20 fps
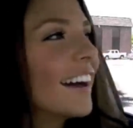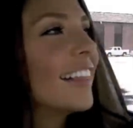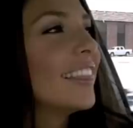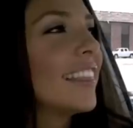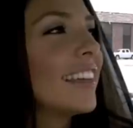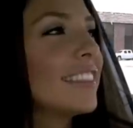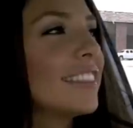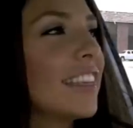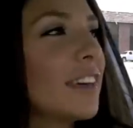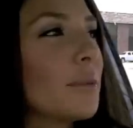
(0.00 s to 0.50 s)

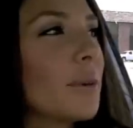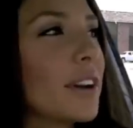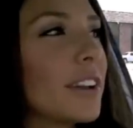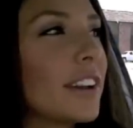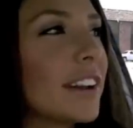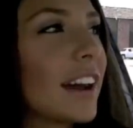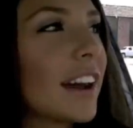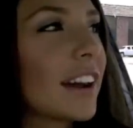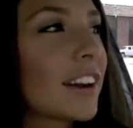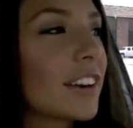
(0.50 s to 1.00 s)
then they want
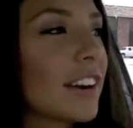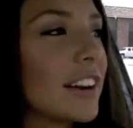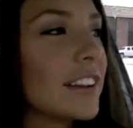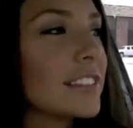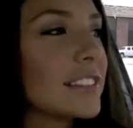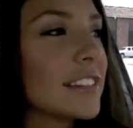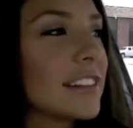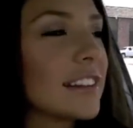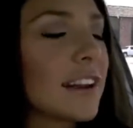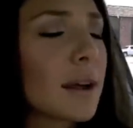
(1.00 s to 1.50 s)
you to act
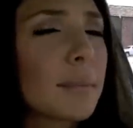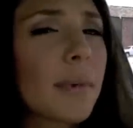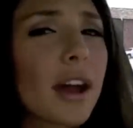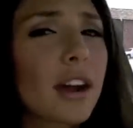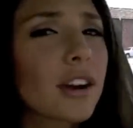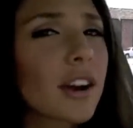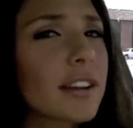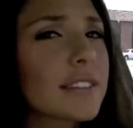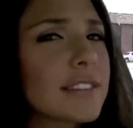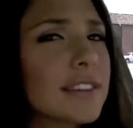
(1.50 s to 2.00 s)
crazy, and I'm not
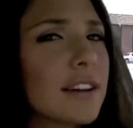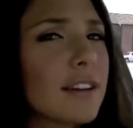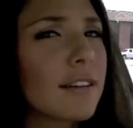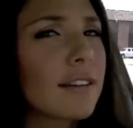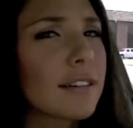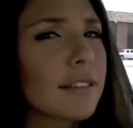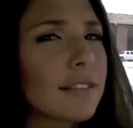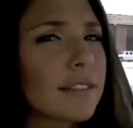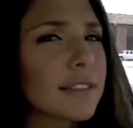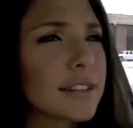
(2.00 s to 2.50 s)
crazy
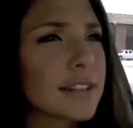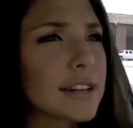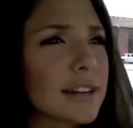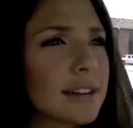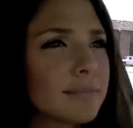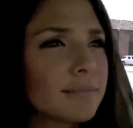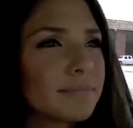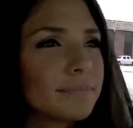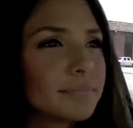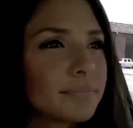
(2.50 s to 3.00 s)
all the
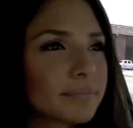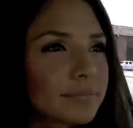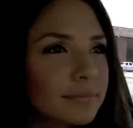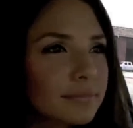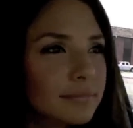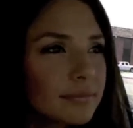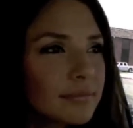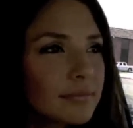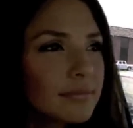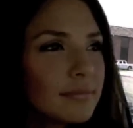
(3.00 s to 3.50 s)
time.
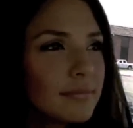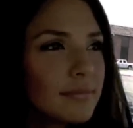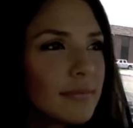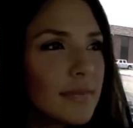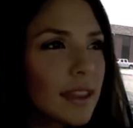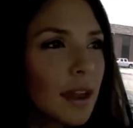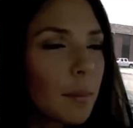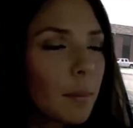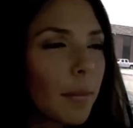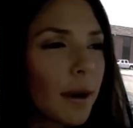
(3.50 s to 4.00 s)

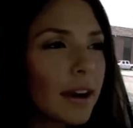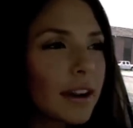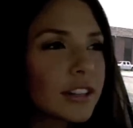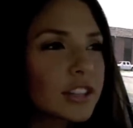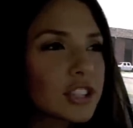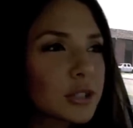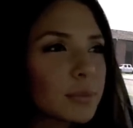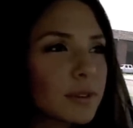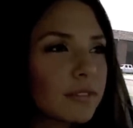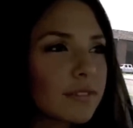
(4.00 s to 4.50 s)
But it
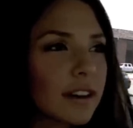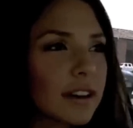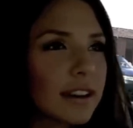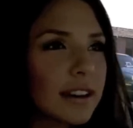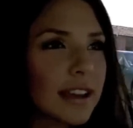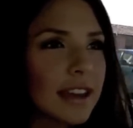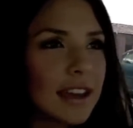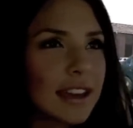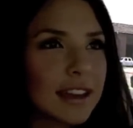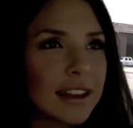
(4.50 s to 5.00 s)
should be fun,
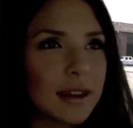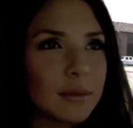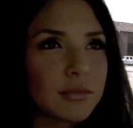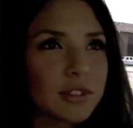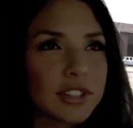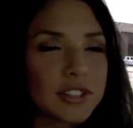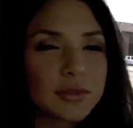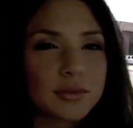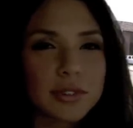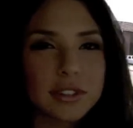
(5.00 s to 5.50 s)
and I'm
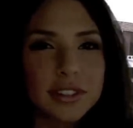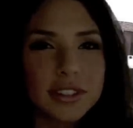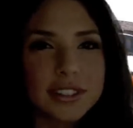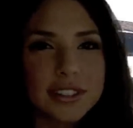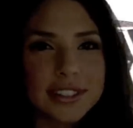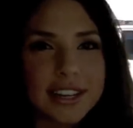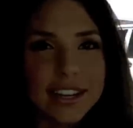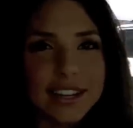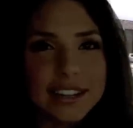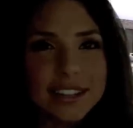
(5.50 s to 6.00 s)
just really
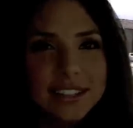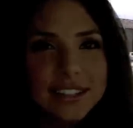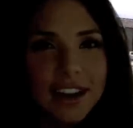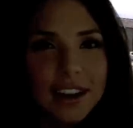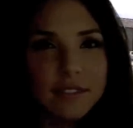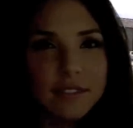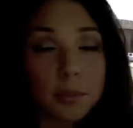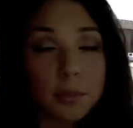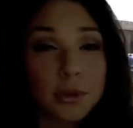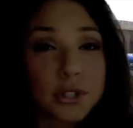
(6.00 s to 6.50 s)
excited to
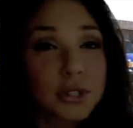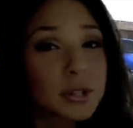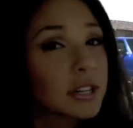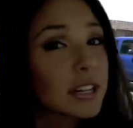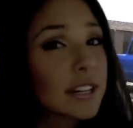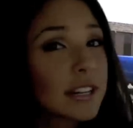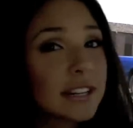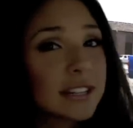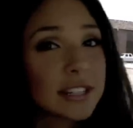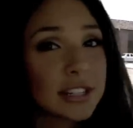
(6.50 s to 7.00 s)

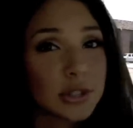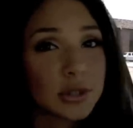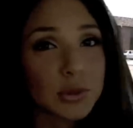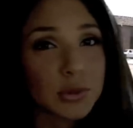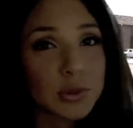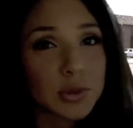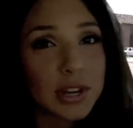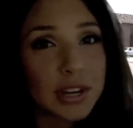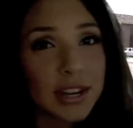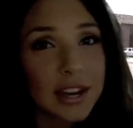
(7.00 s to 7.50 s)
opportunity to
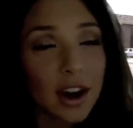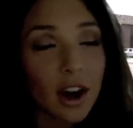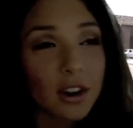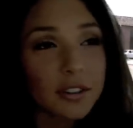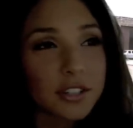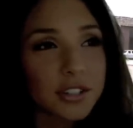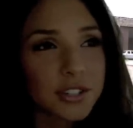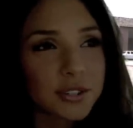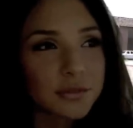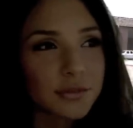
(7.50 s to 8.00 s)

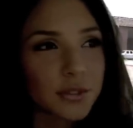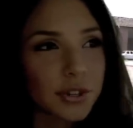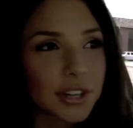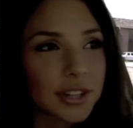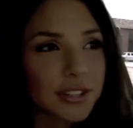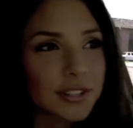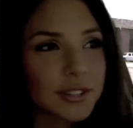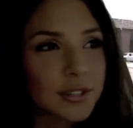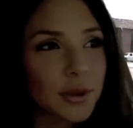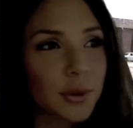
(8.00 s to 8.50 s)
audition for
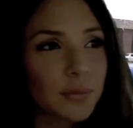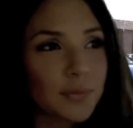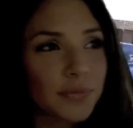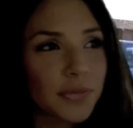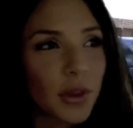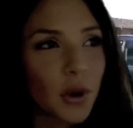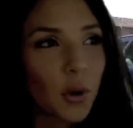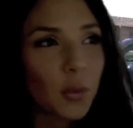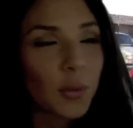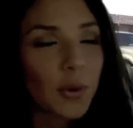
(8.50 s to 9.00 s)
it. So,
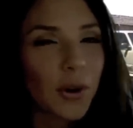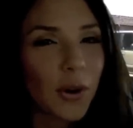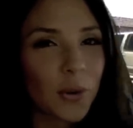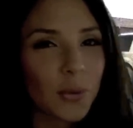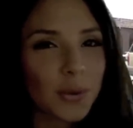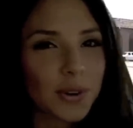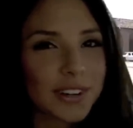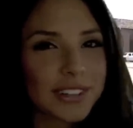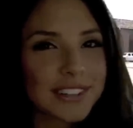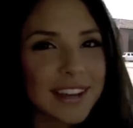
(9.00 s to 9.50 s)
hope it all
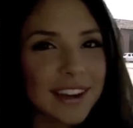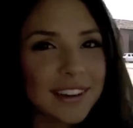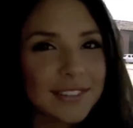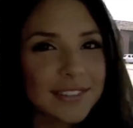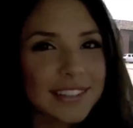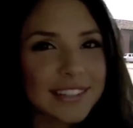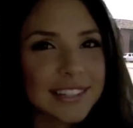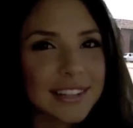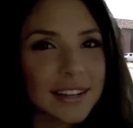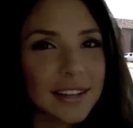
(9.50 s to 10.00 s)
works
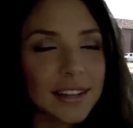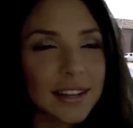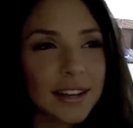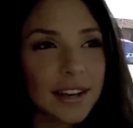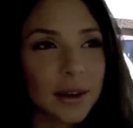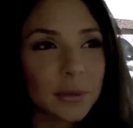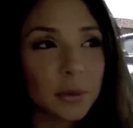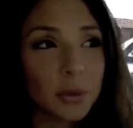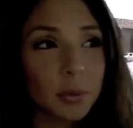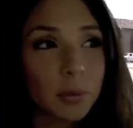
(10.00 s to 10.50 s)
out, and
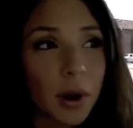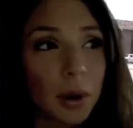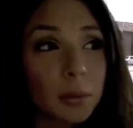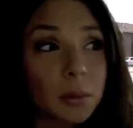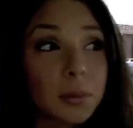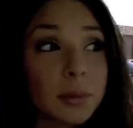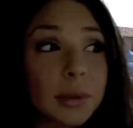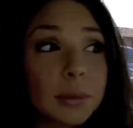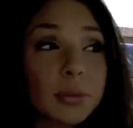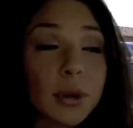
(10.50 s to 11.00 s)
I will
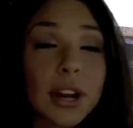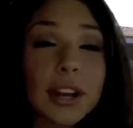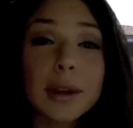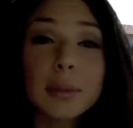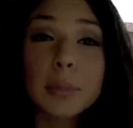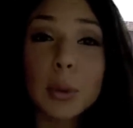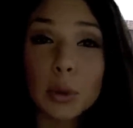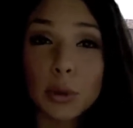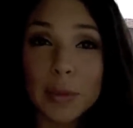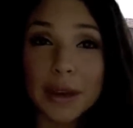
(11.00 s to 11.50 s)
probably break
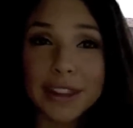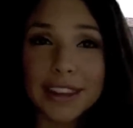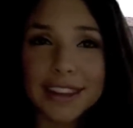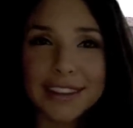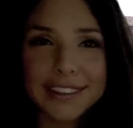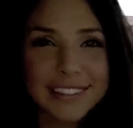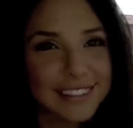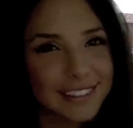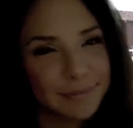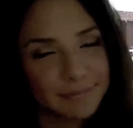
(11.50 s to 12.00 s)
both my
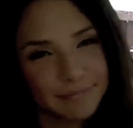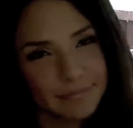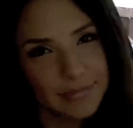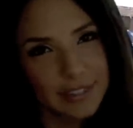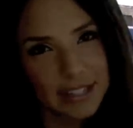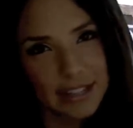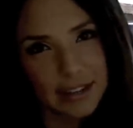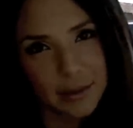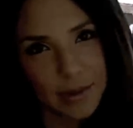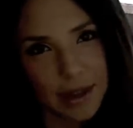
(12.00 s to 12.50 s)
legs.
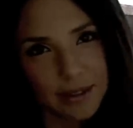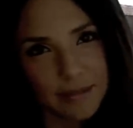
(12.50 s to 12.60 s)
See you in a